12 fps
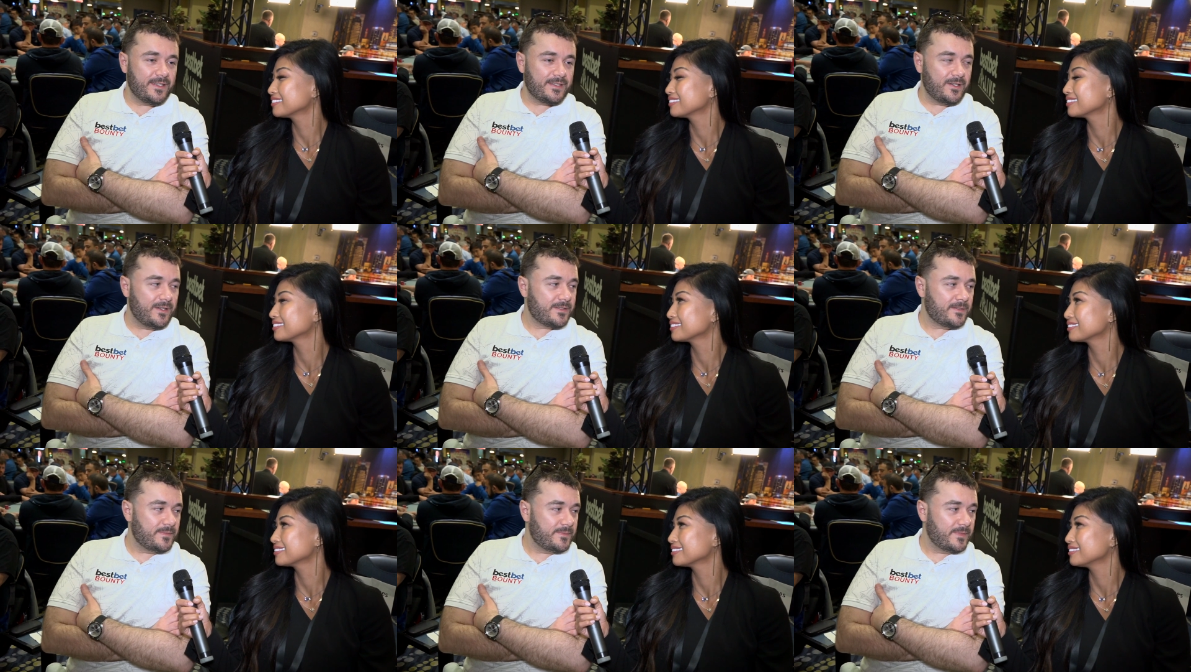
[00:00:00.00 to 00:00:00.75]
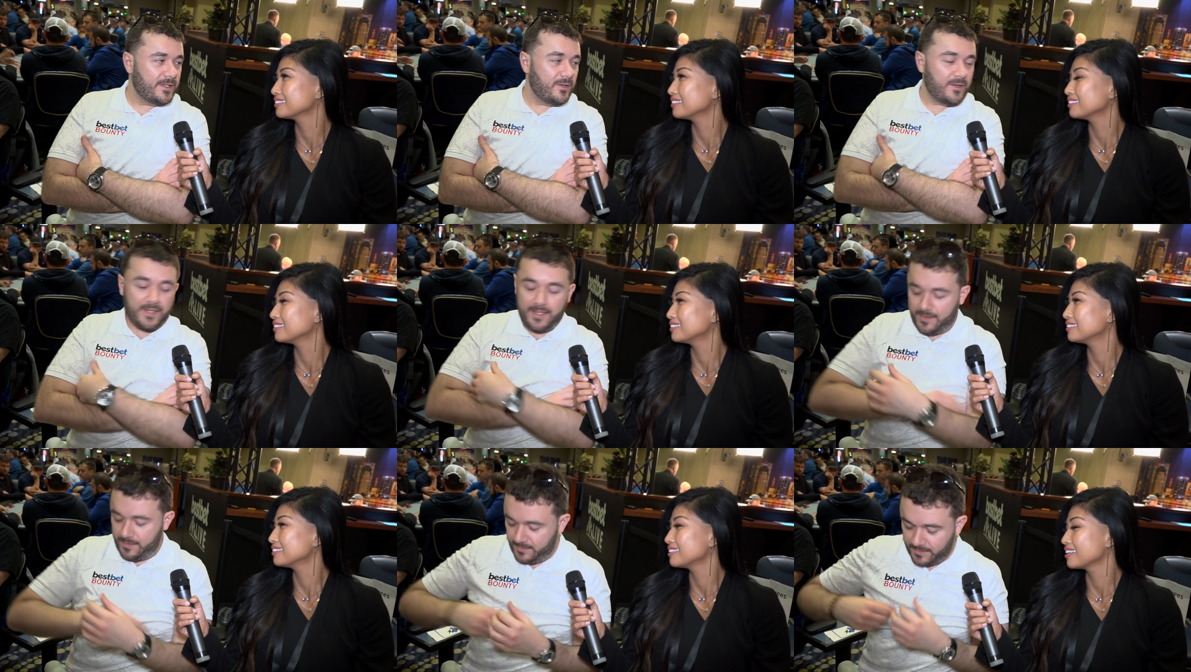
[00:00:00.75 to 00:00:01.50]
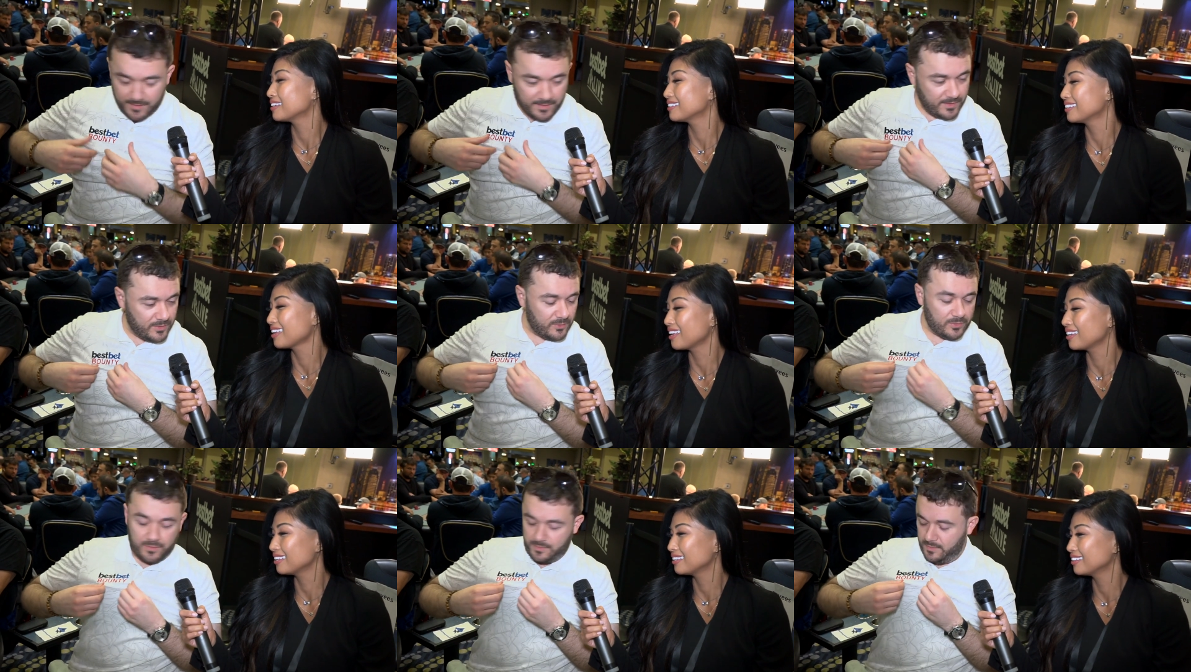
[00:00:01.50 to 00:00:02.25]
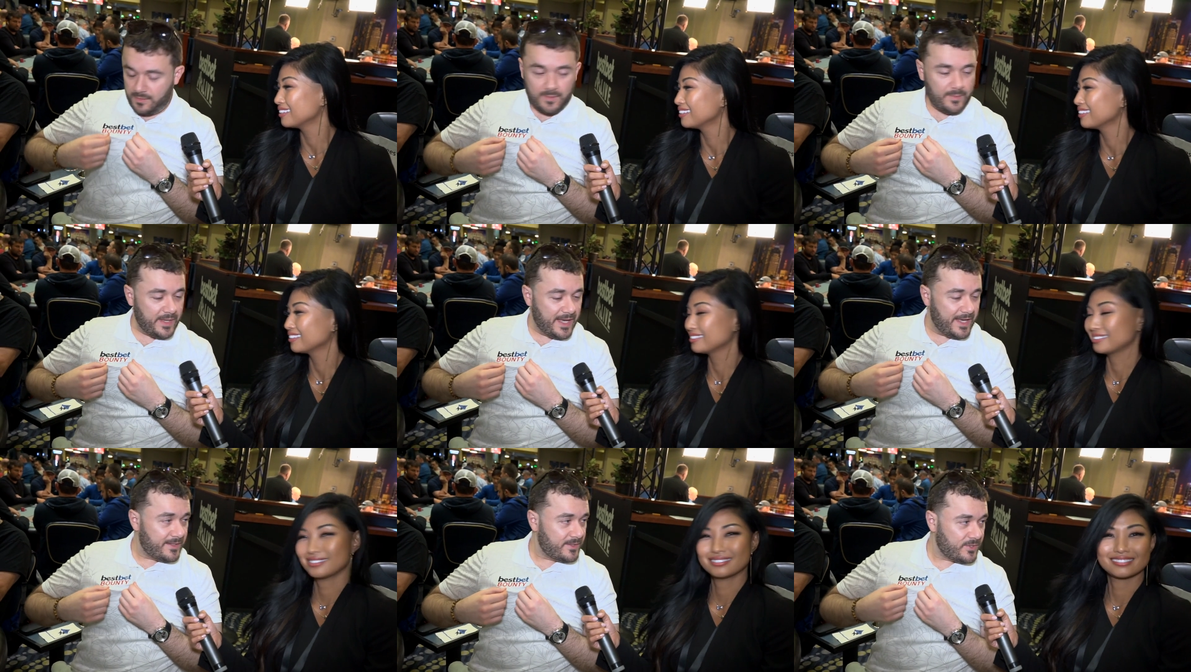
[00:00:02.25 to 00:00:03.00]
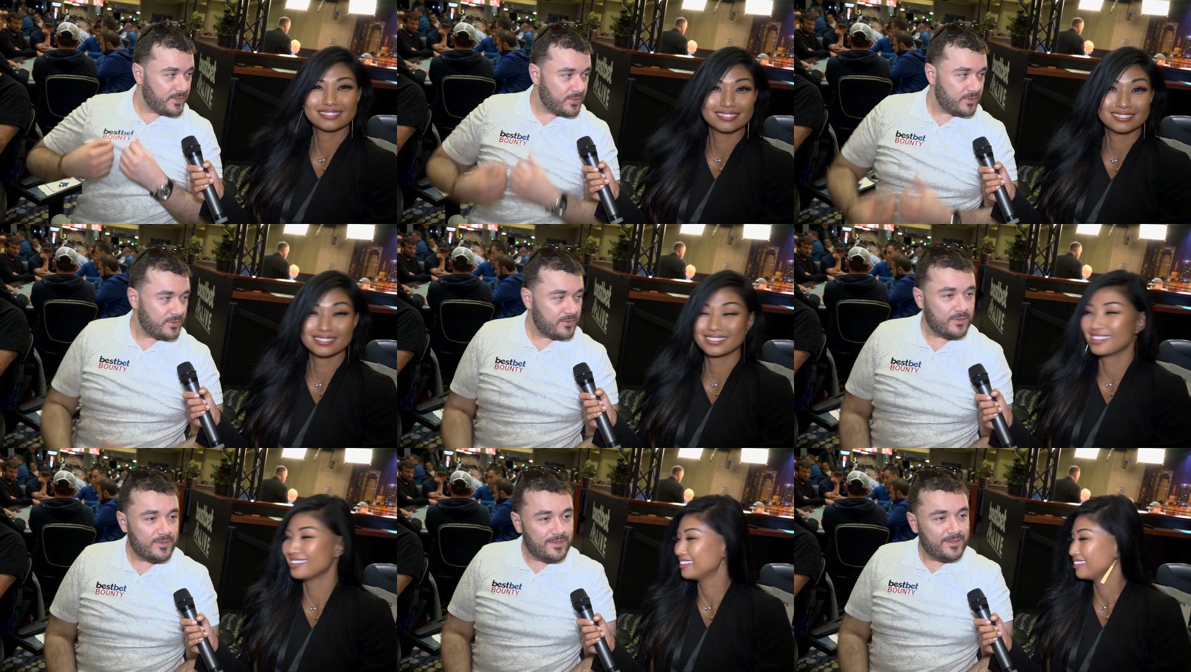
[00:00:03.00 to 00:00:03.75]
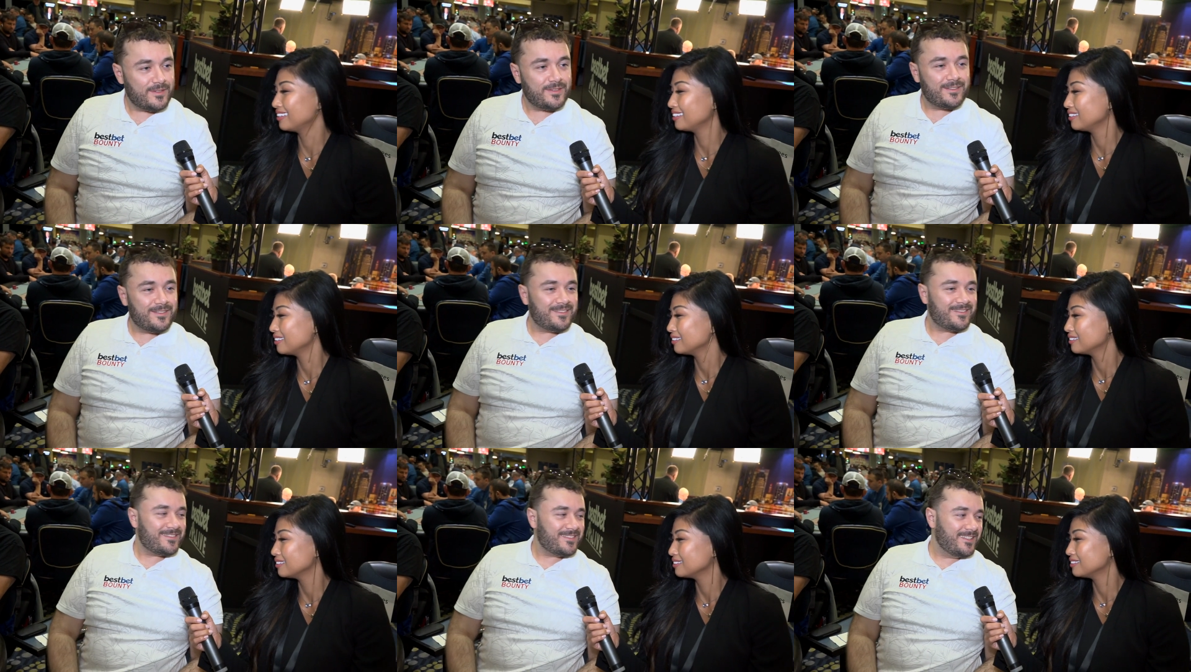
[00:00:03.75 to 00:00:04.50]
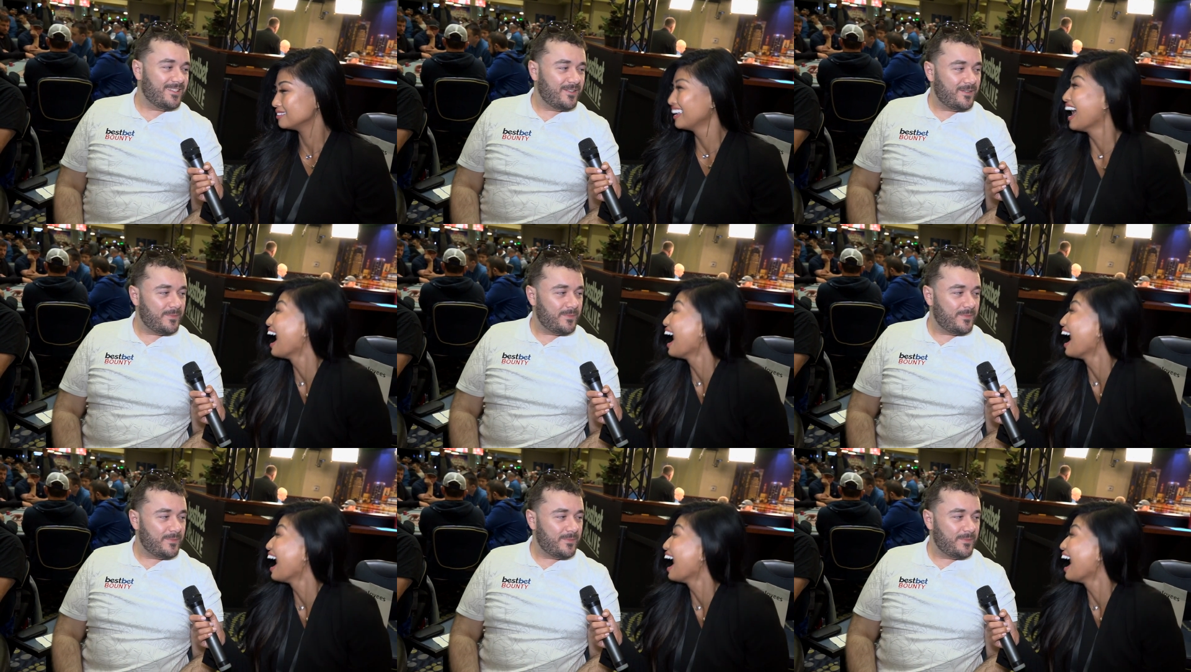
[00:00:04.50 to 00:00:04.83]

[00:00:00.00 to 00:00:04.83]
Speaker 1: It's awesome, you know. And I get a cool badge, you know,